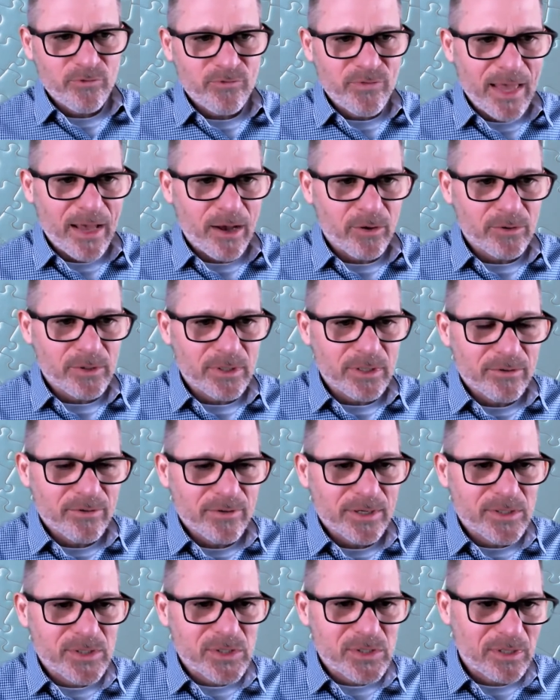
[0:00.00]
found
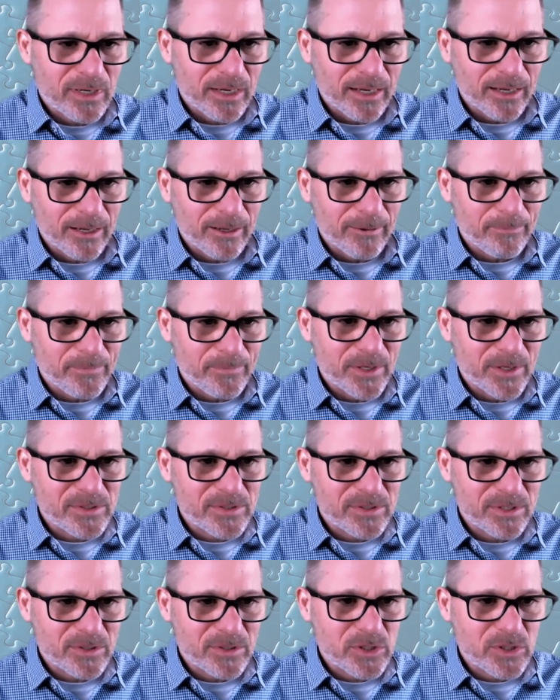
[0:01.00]
this
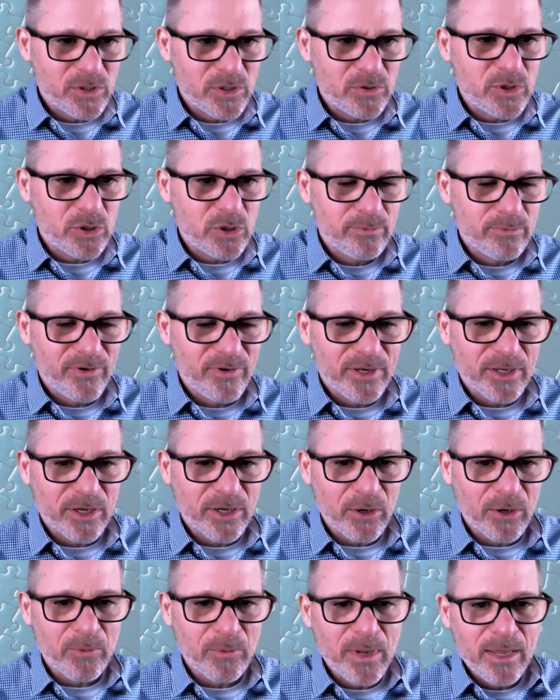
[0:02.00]
YouTube
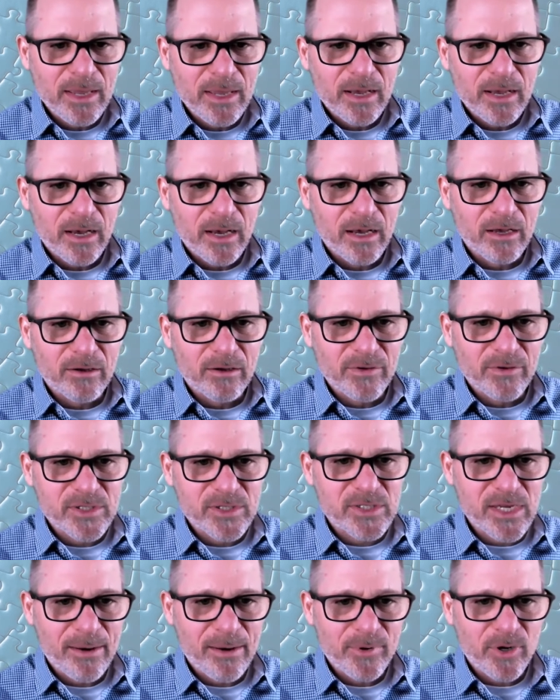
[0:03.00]
video of a
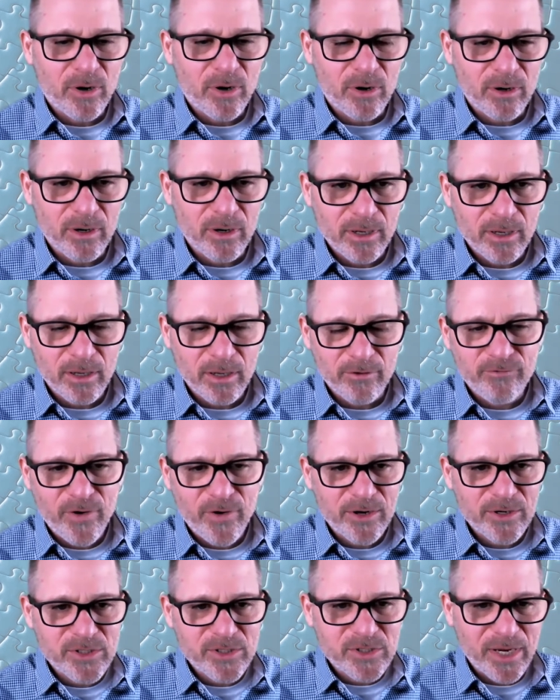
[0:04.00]
seminar, a
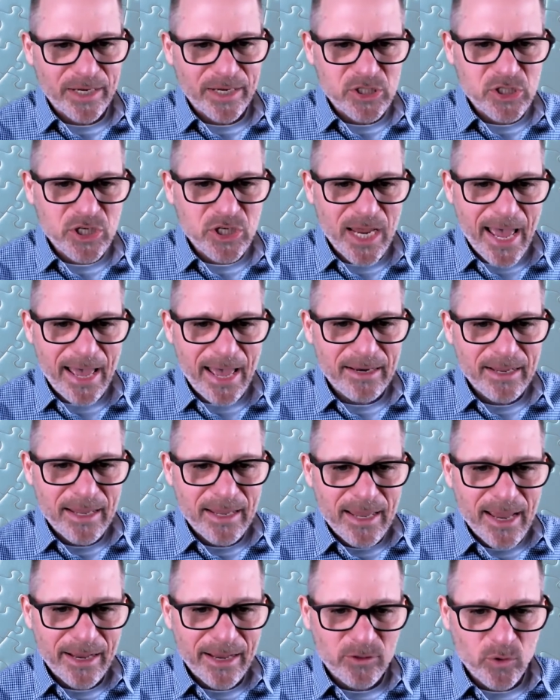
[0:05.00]
fireside chat,
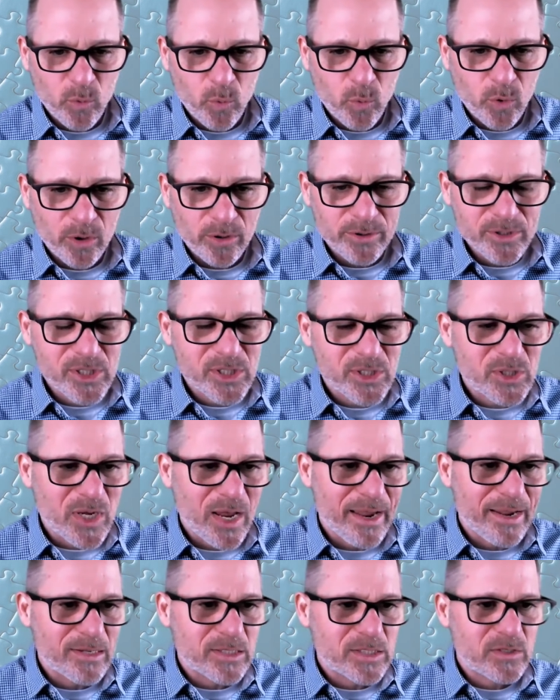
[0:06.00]
at the World
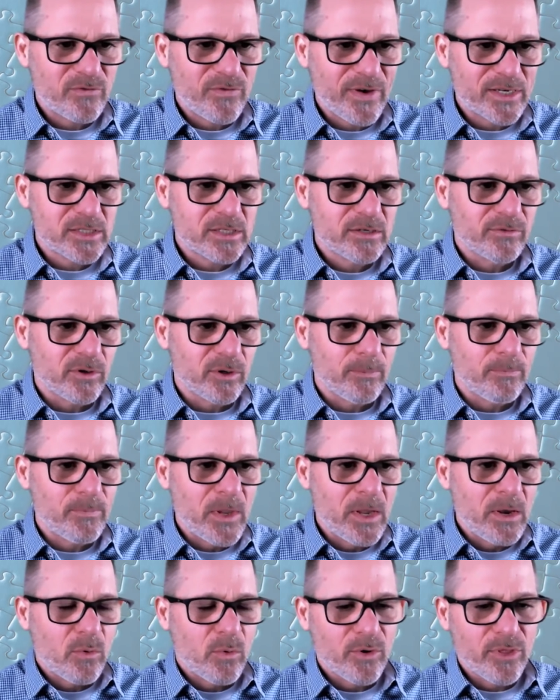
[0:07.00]
Science Festival,
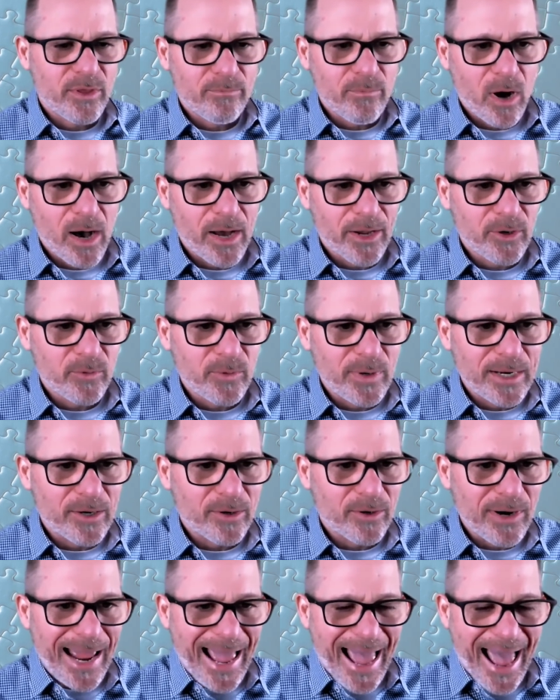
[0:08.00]
where the
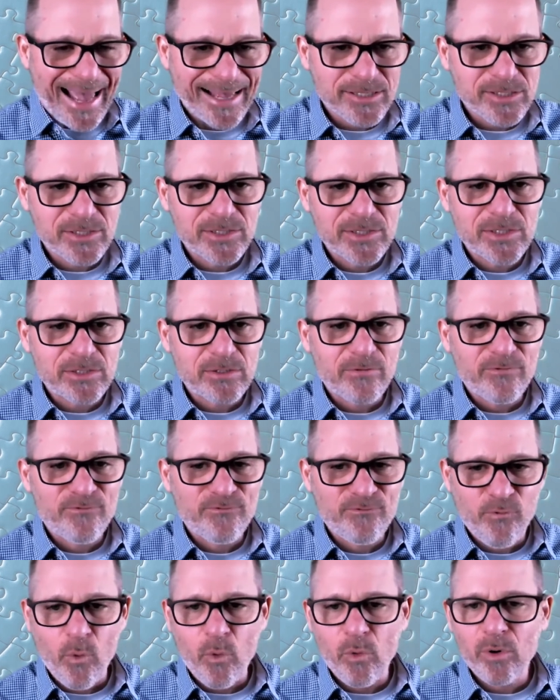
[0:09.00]
moderator asks
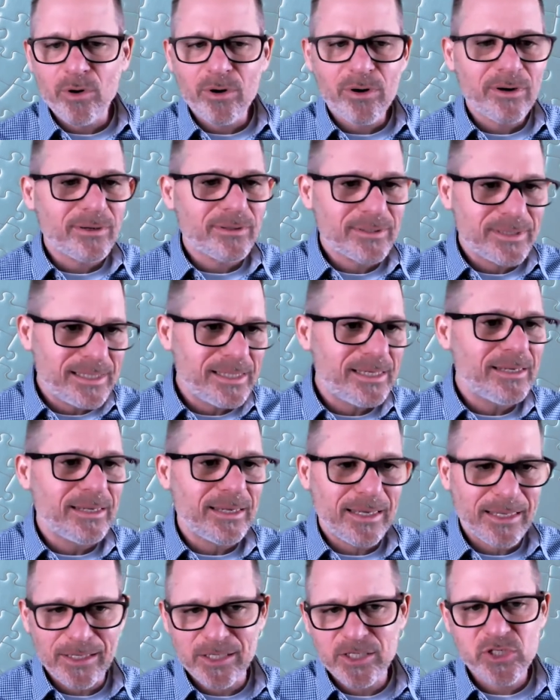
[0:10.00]
4 leading
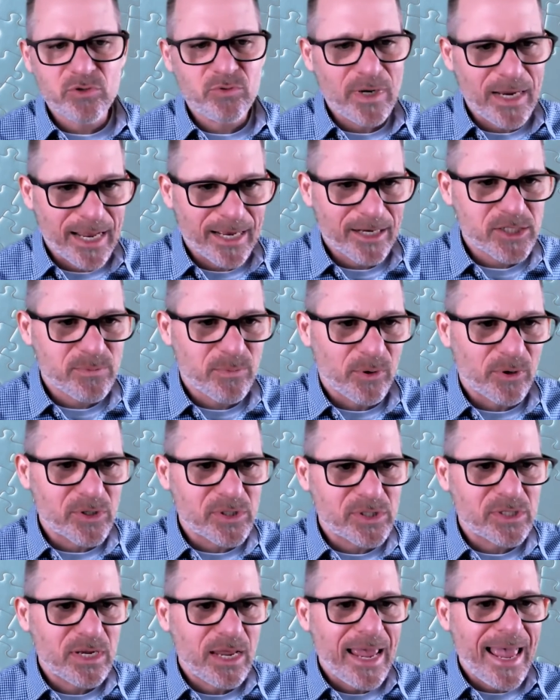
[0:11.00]
industry
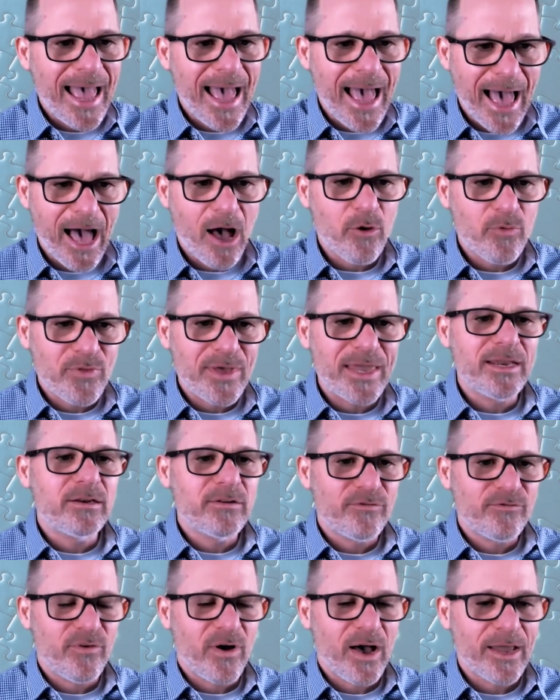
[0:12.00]
experts how they
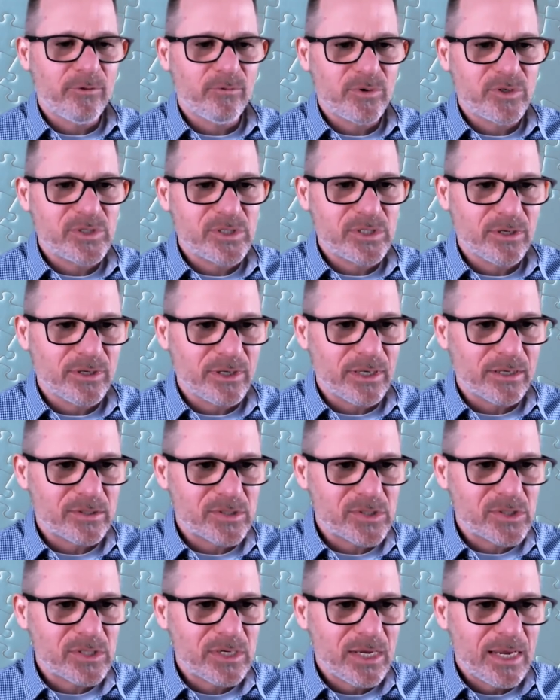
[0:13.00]
define
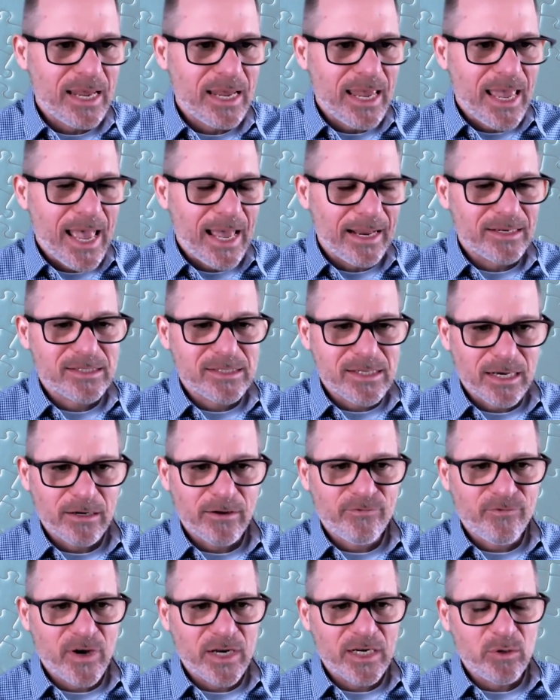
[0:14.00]
resilience. And it's kind
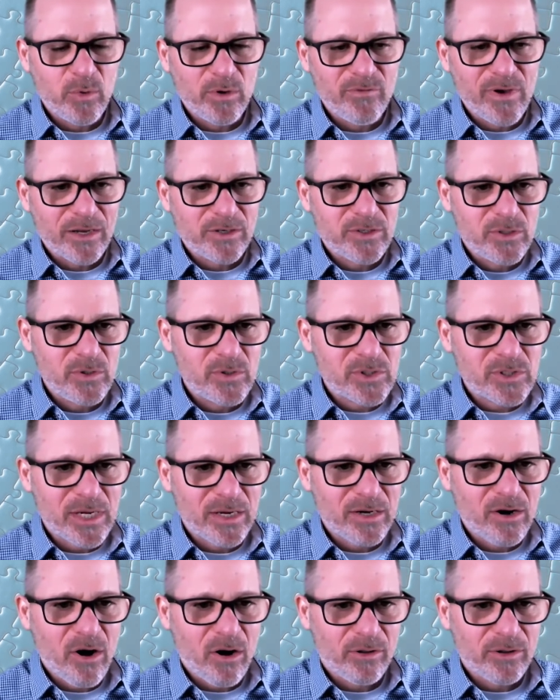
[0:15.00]
of funny. We've got 2
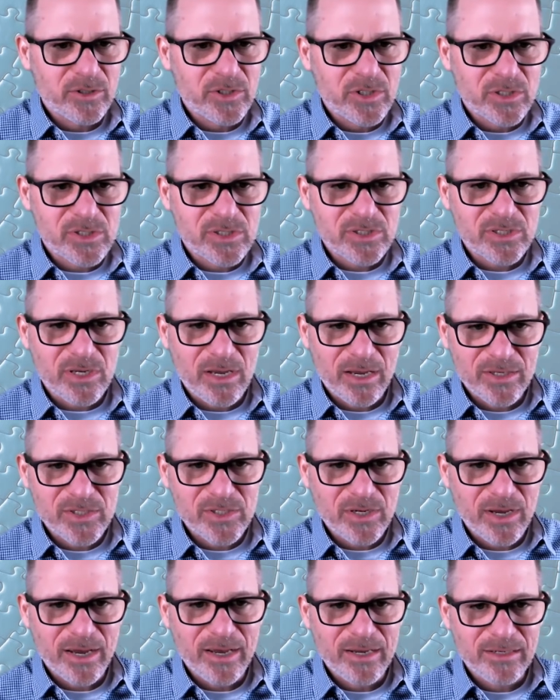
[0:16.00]
psychologists, a
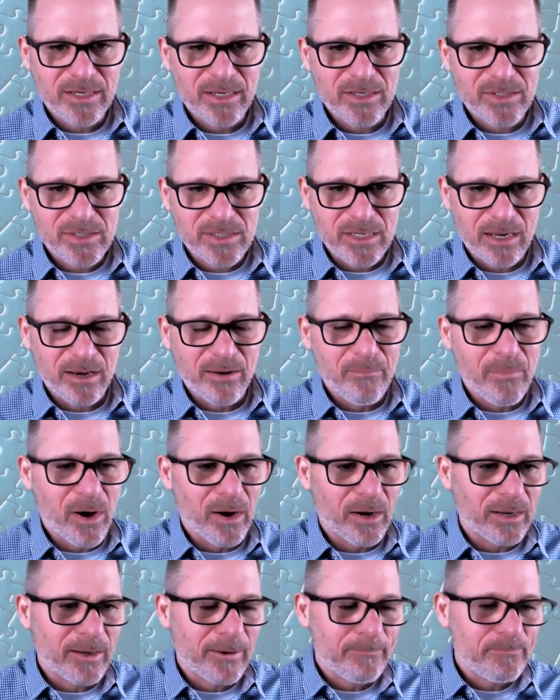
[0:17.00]
scientist, and a
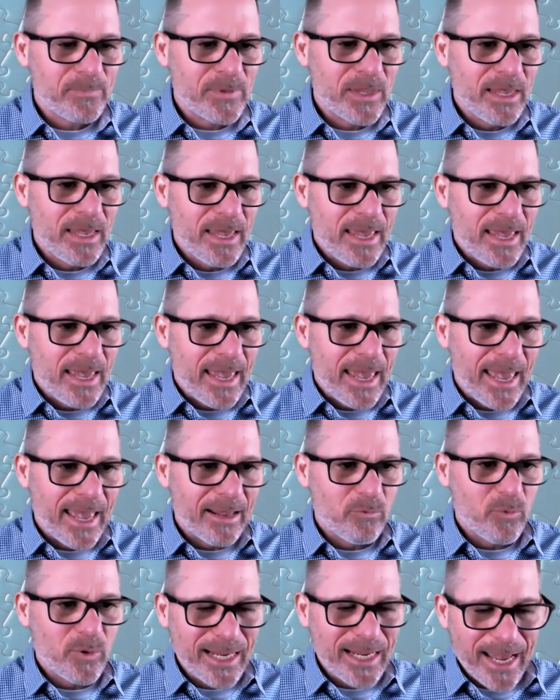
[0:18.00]
monk.
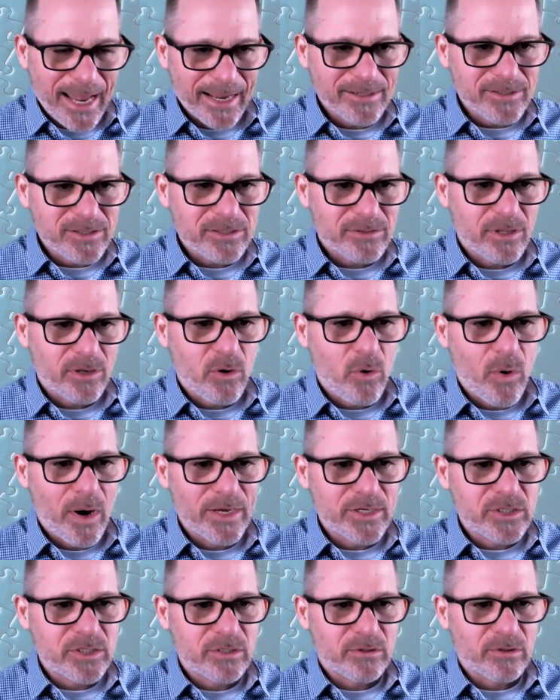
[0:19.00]
And when he asks the
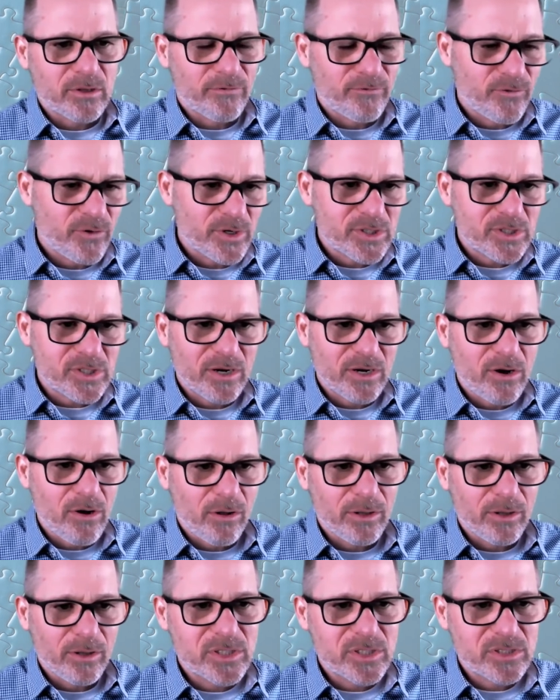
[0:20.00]
question, the first
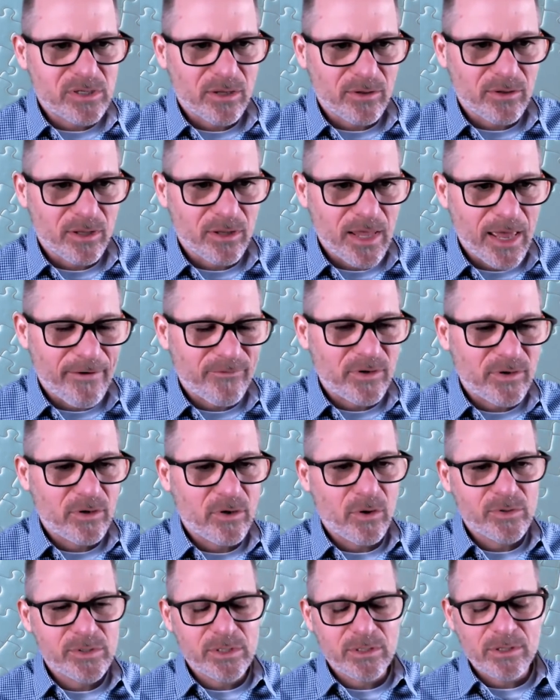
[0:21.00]
psychologist on the left
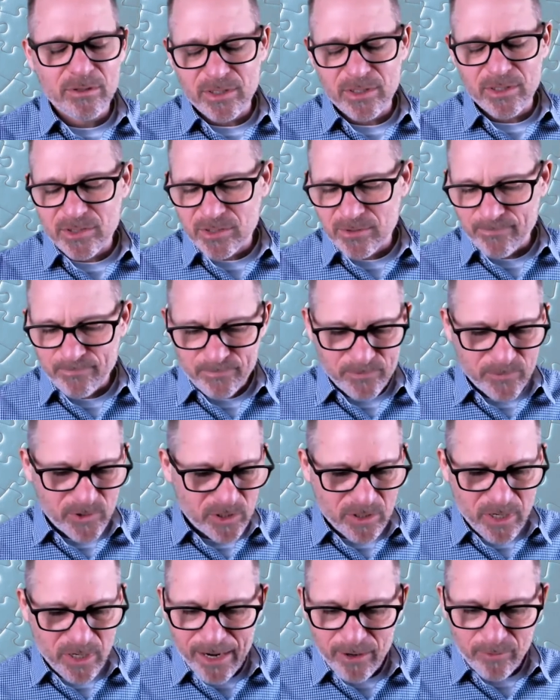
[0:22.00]
goes into this
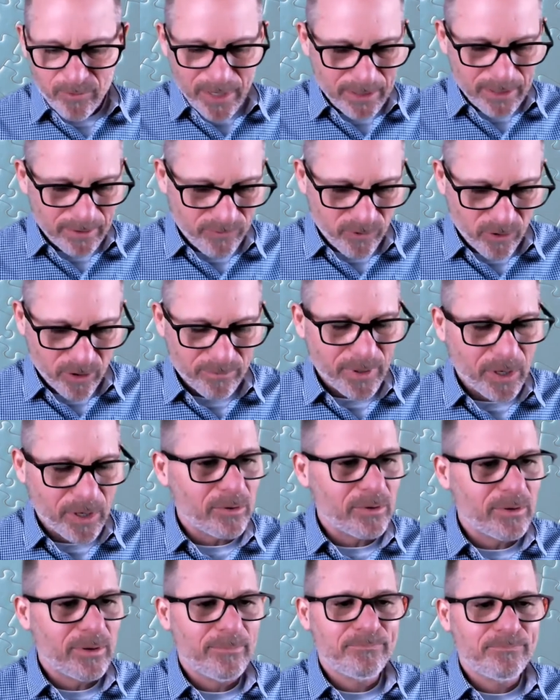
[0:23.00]
tirade for
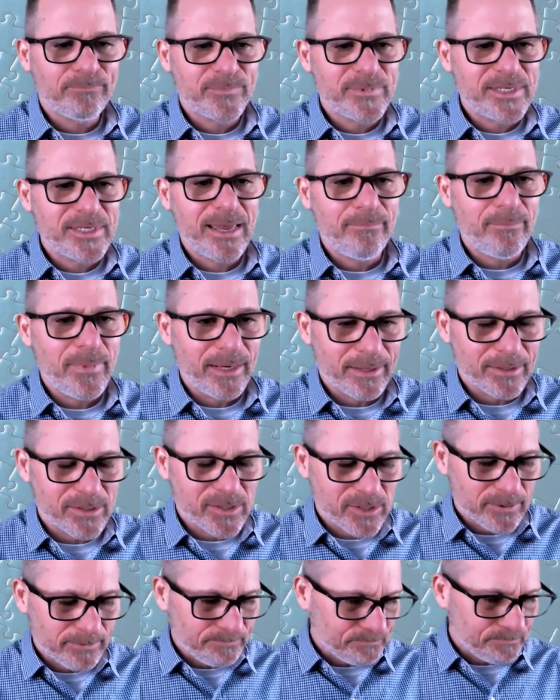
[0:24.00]
about 10
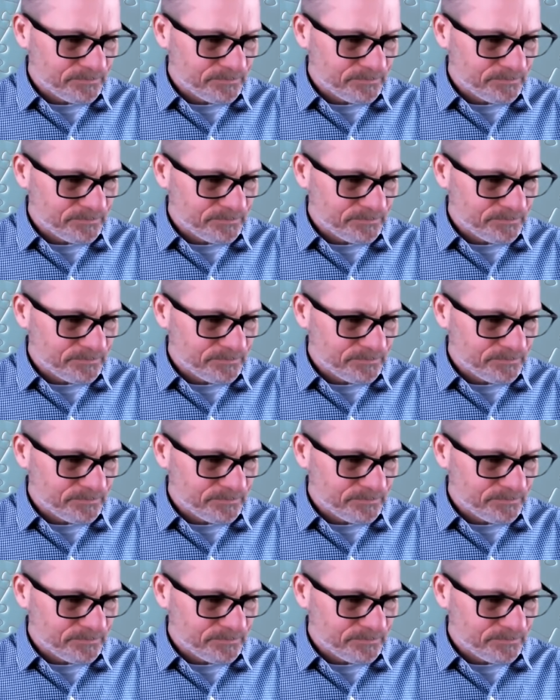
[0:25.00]
minutes